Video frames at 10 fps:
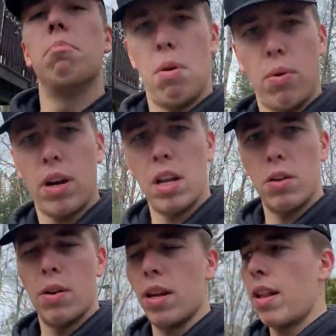But we're gonna
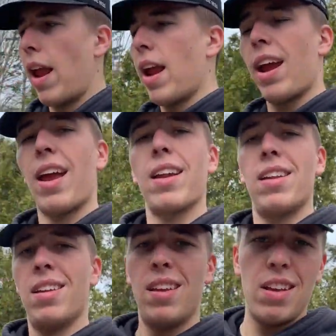do it, and
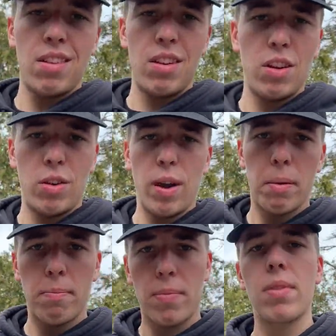it's gonna look great.